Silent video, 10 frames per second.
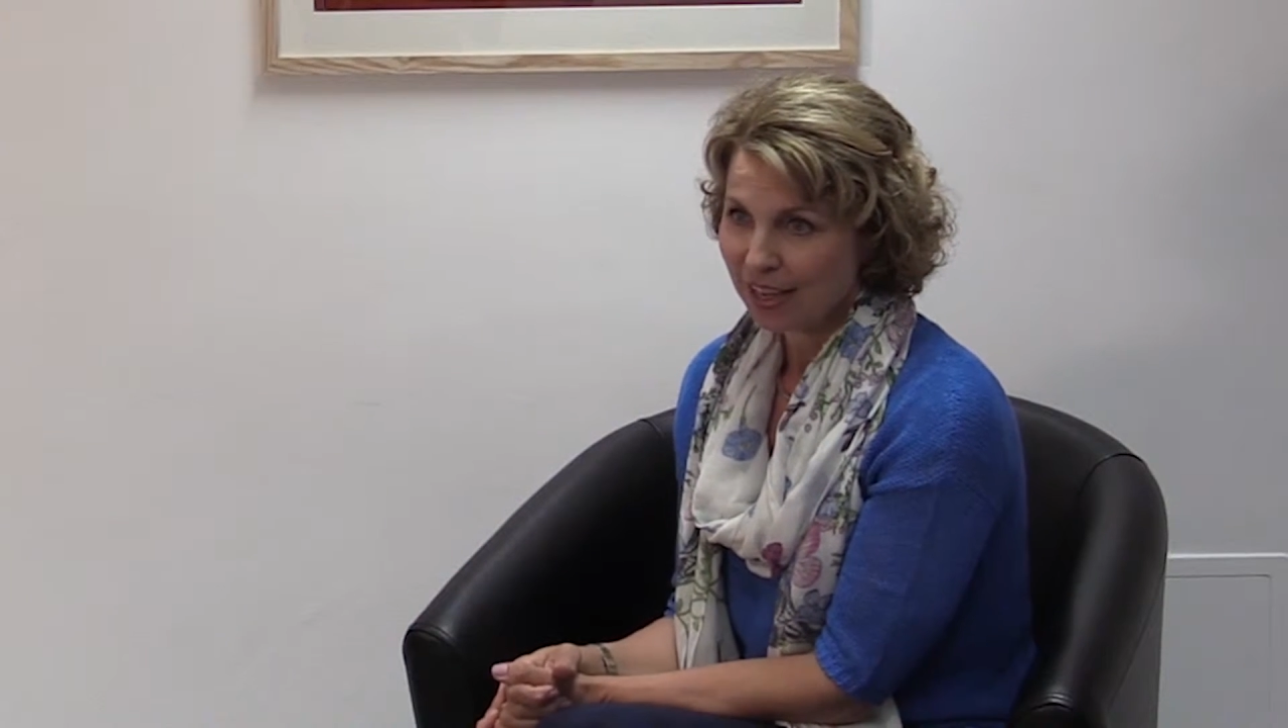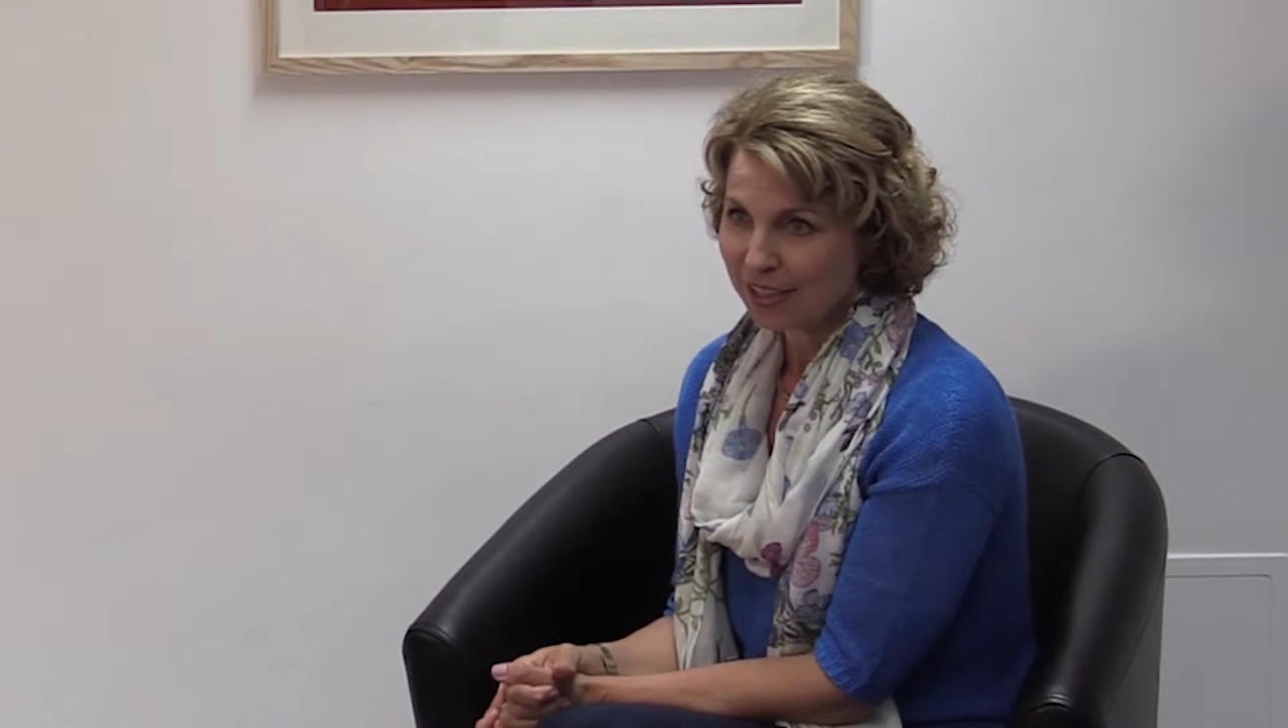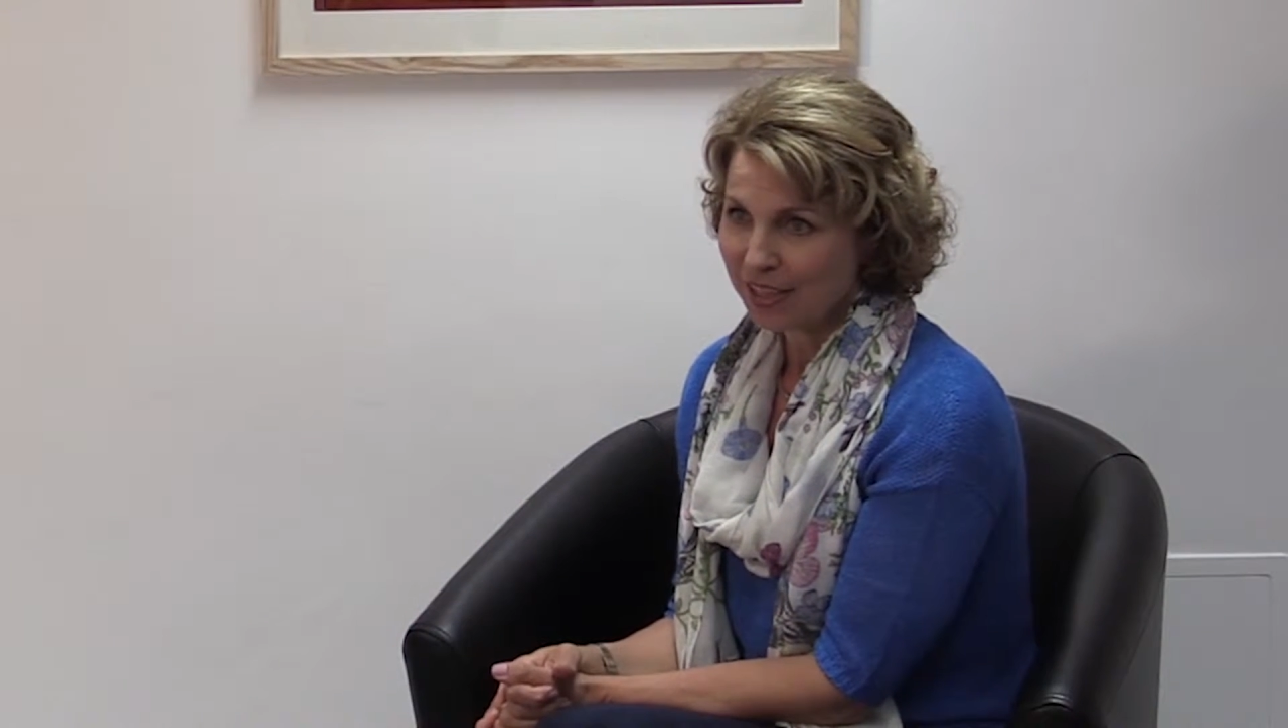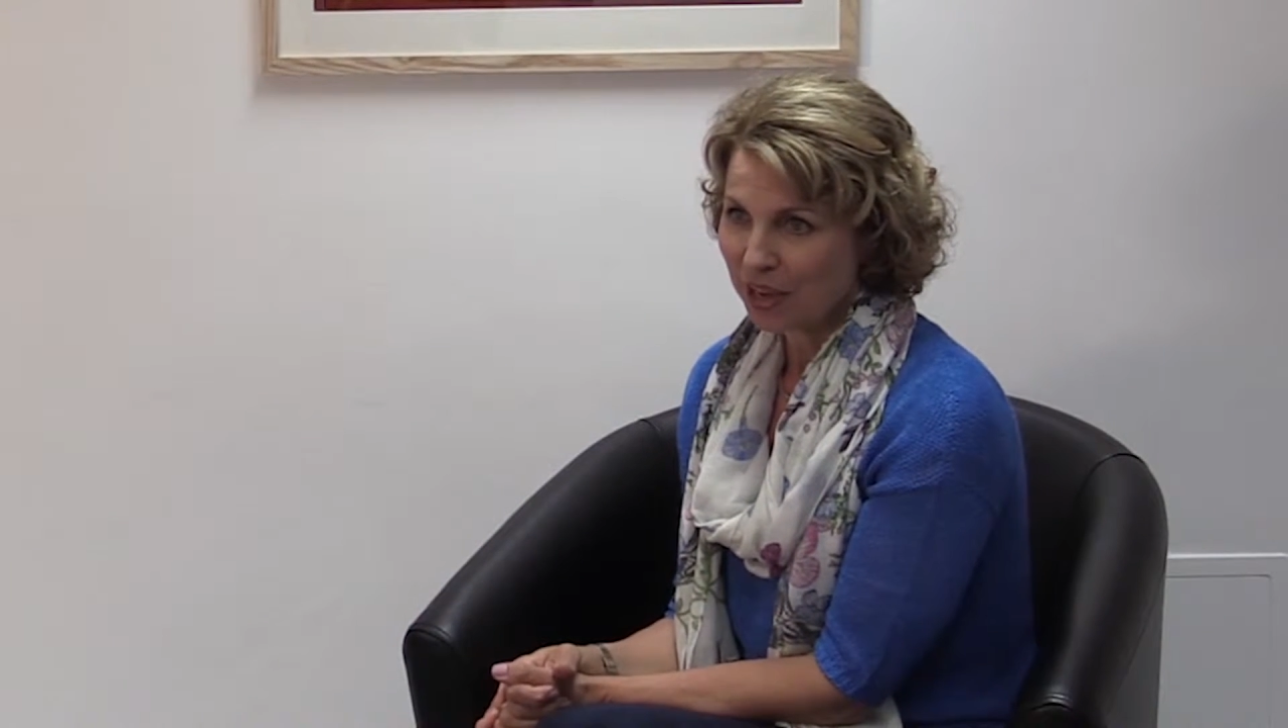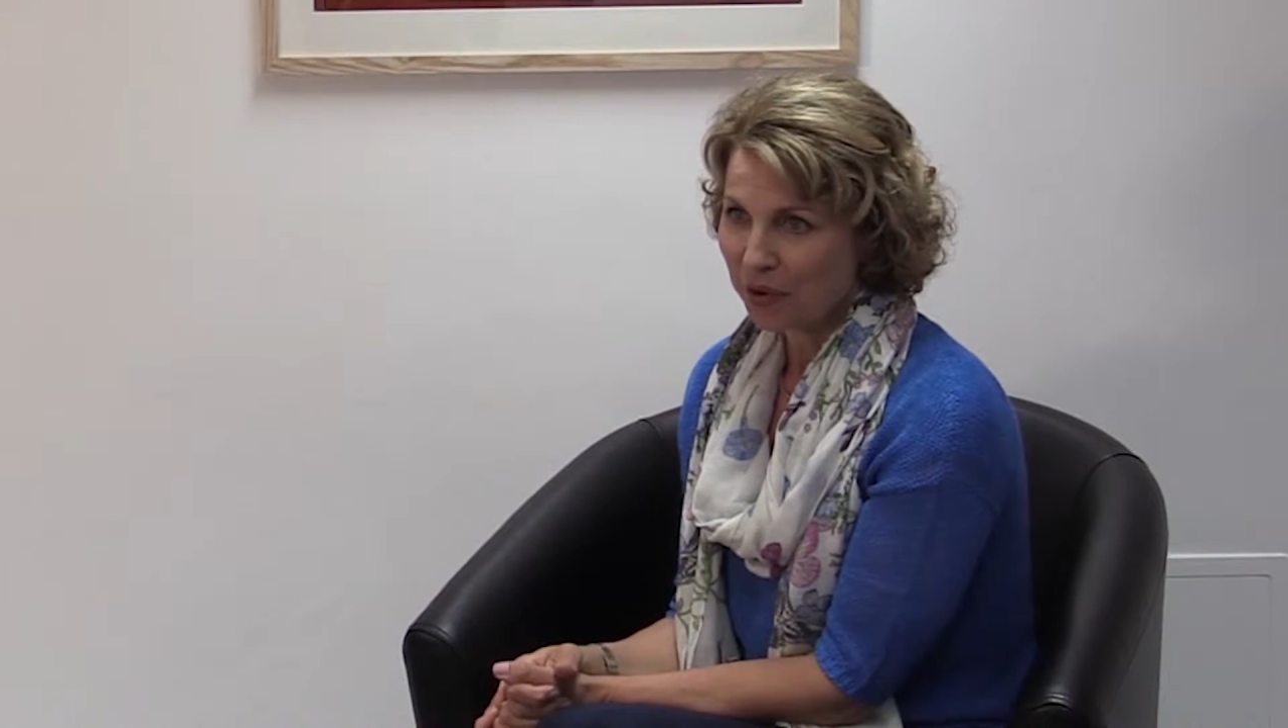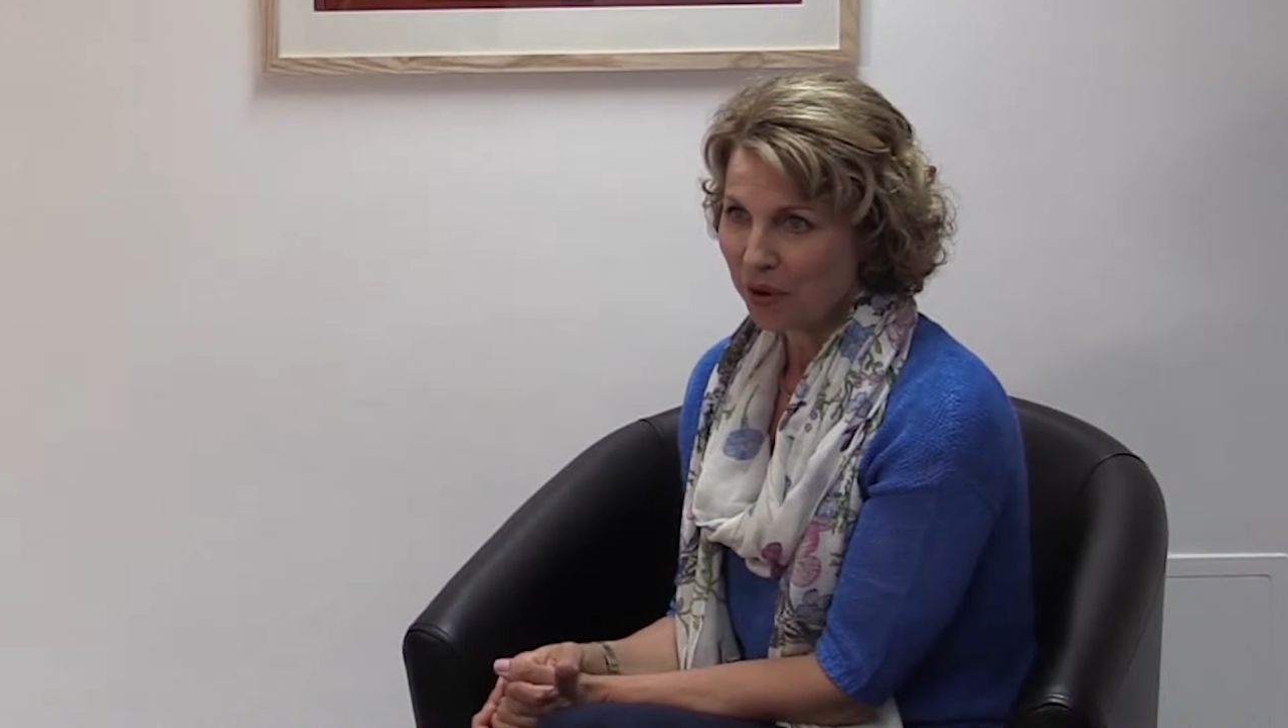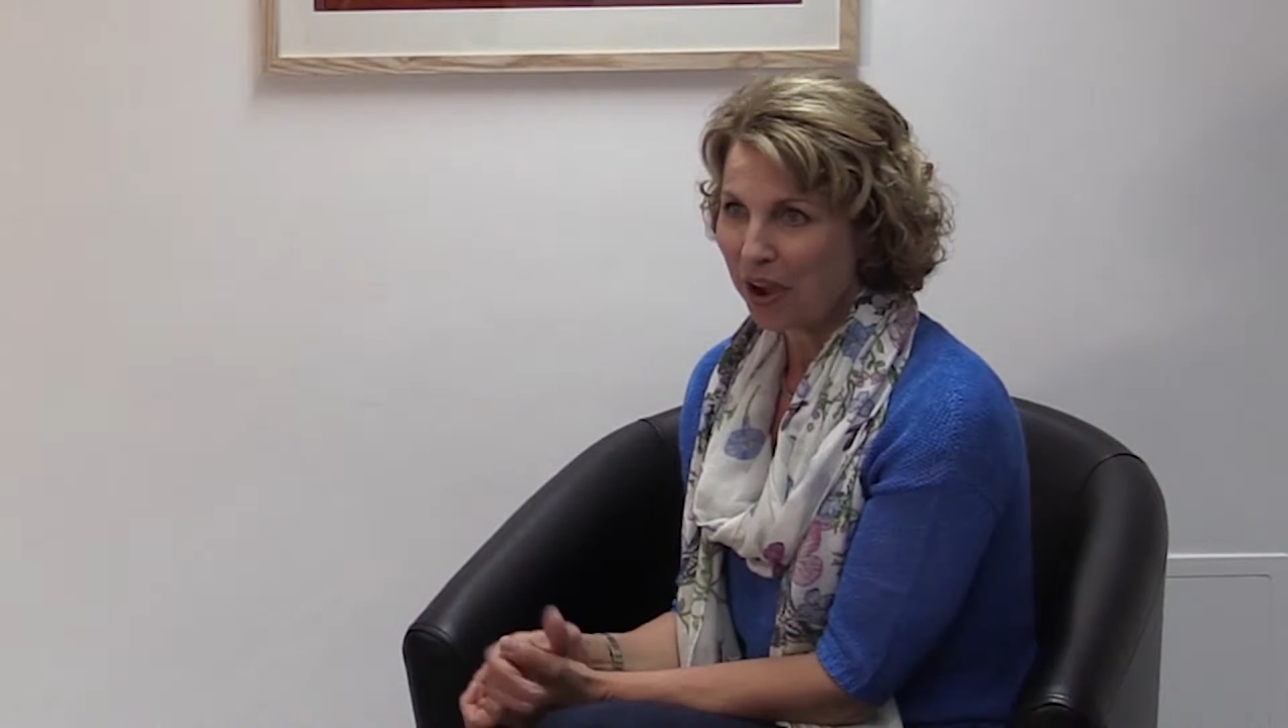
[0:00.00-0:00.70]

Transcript: So